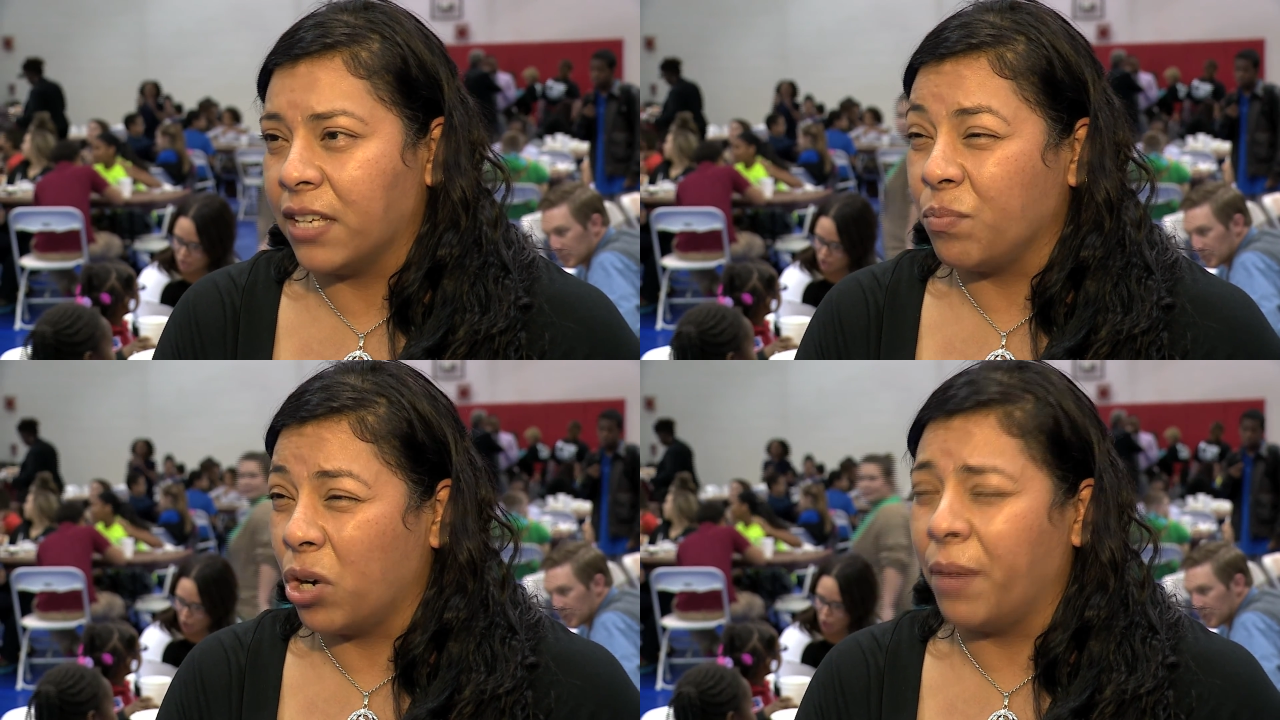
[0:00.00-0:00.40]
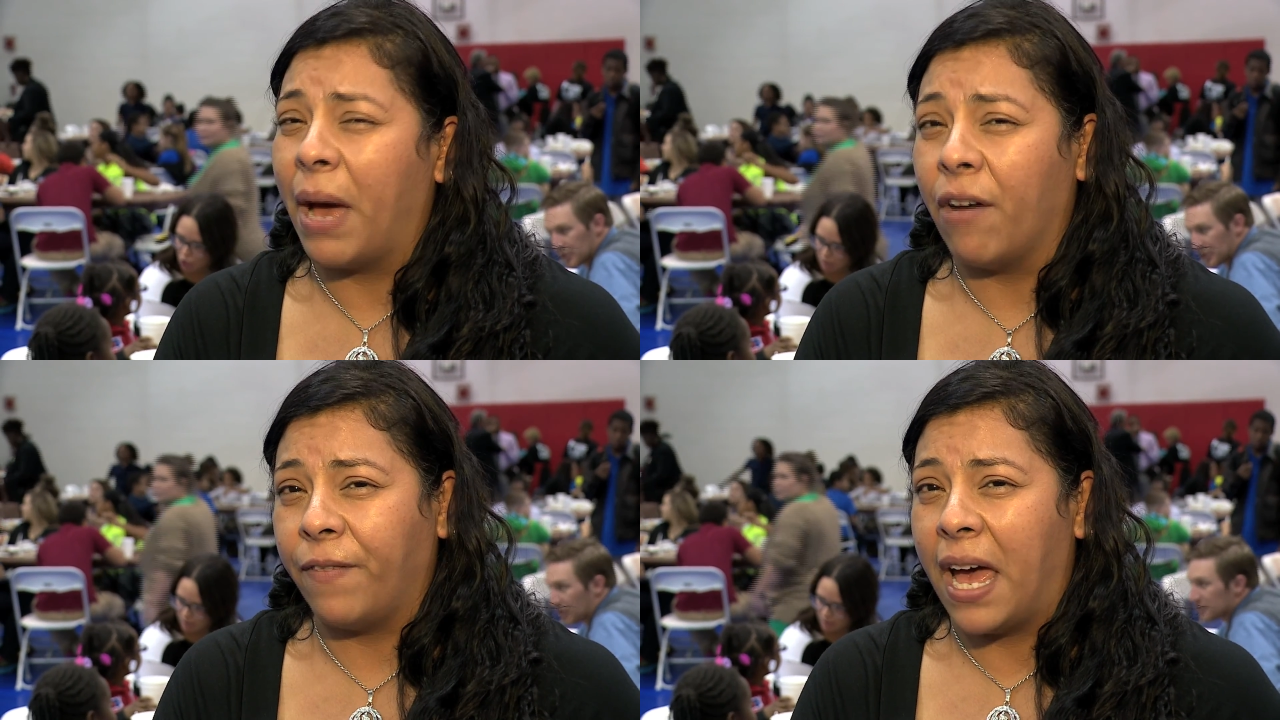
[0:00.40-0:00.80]
Speaker 1: is more
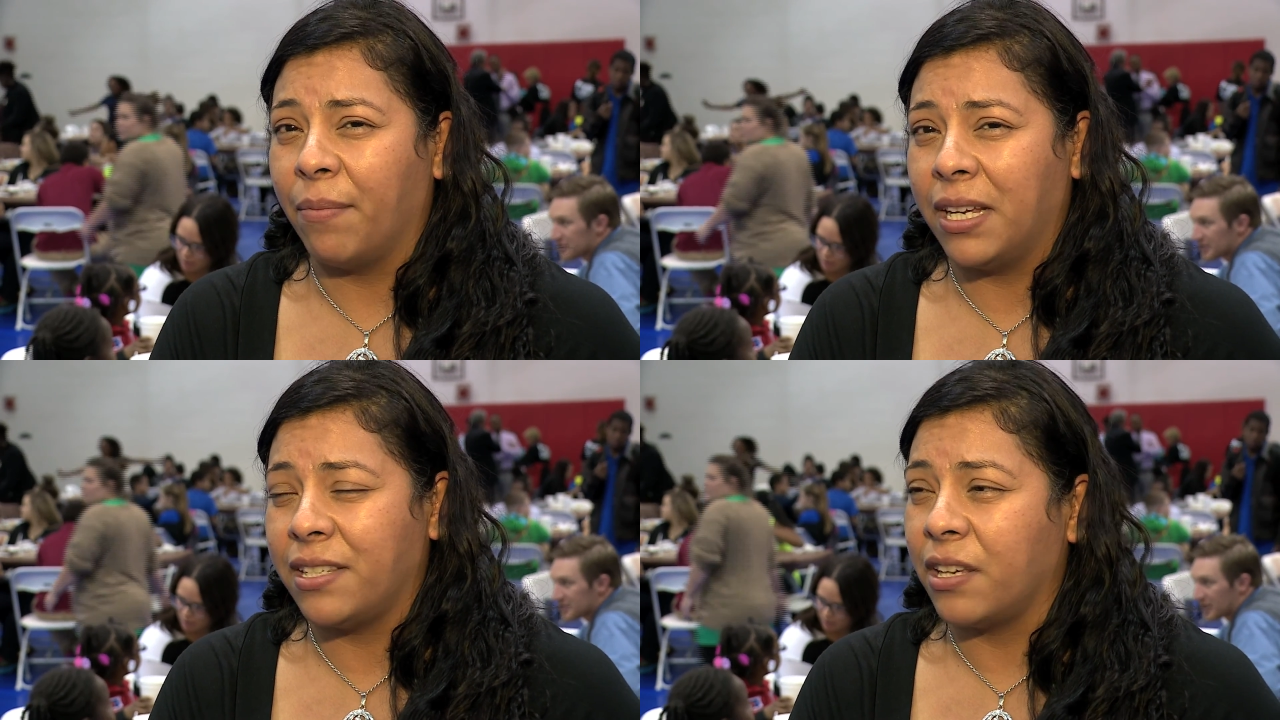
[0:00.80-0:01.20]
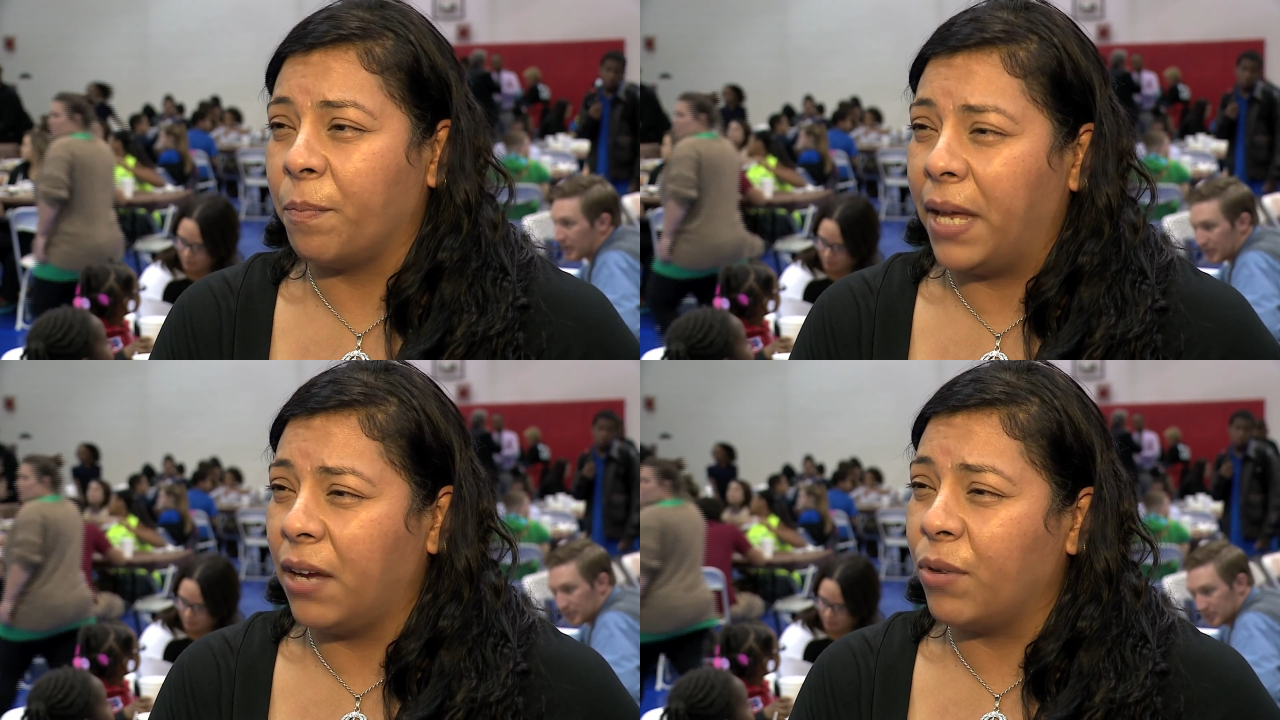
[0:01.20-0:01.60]
about family, so
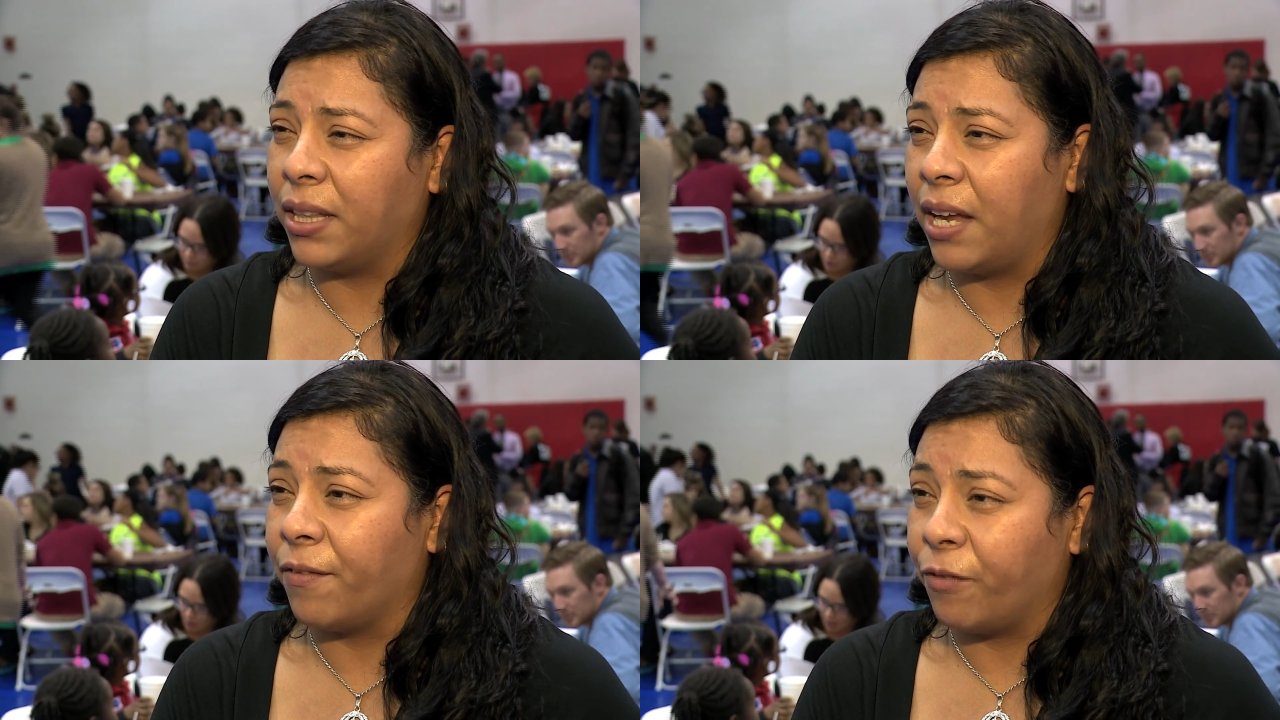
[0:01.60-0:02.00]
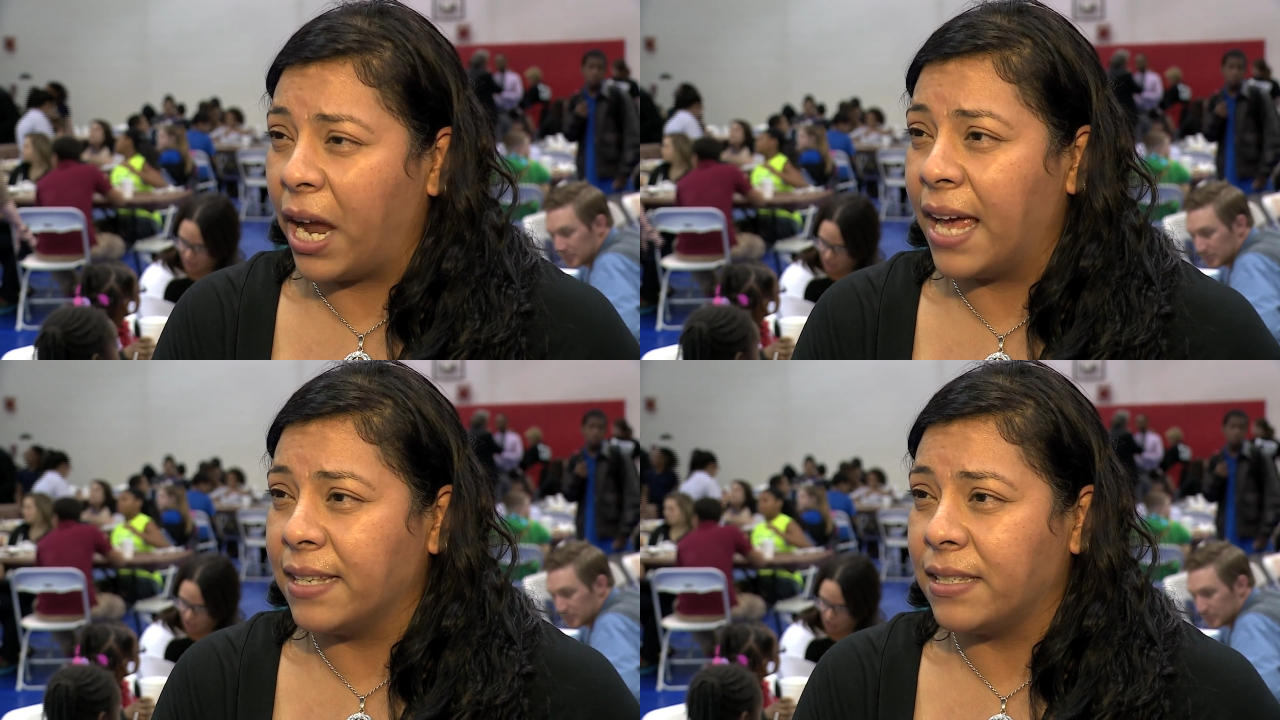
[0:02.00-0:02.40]
being with their
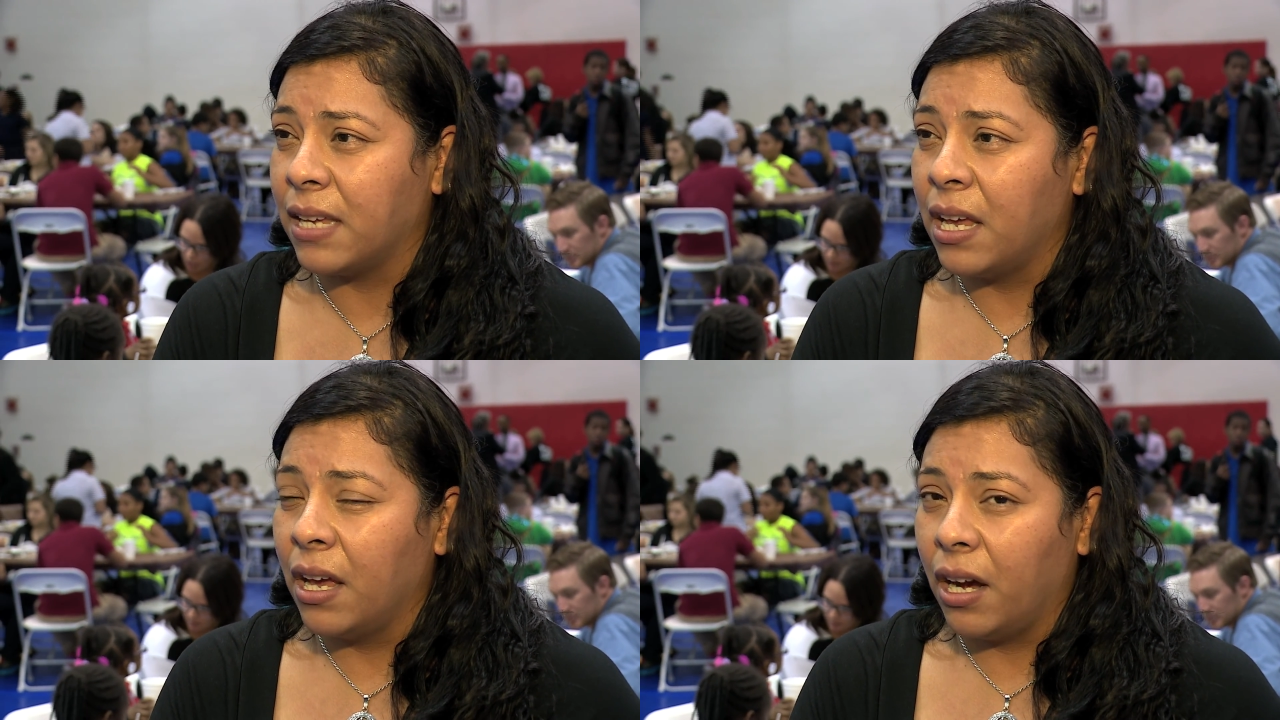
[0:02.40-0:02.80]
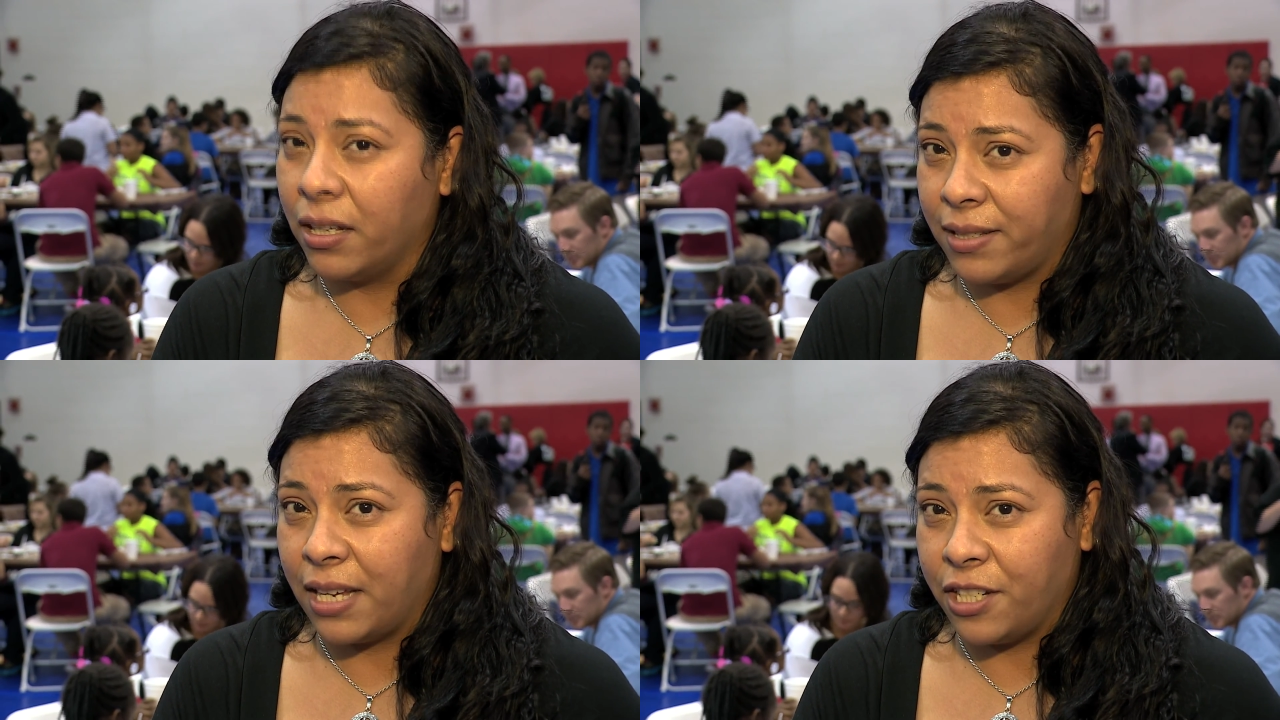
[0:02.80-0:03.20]
friends
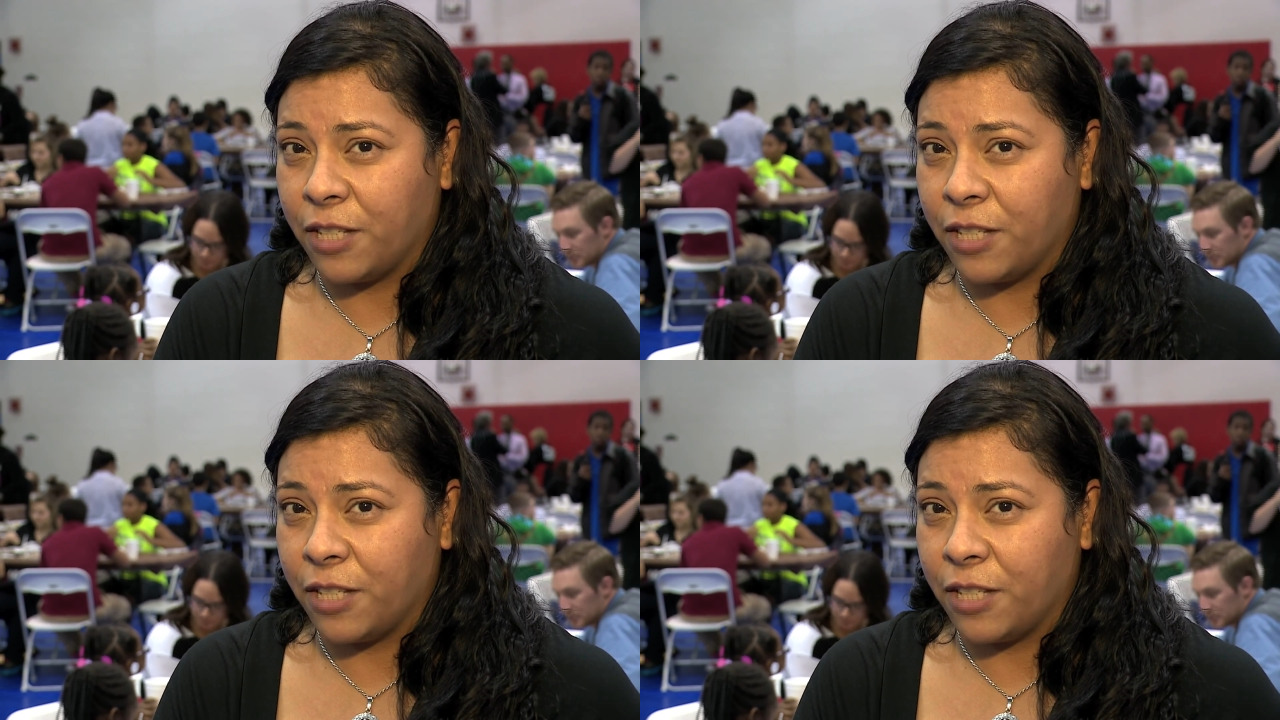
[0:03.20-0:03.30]
on such a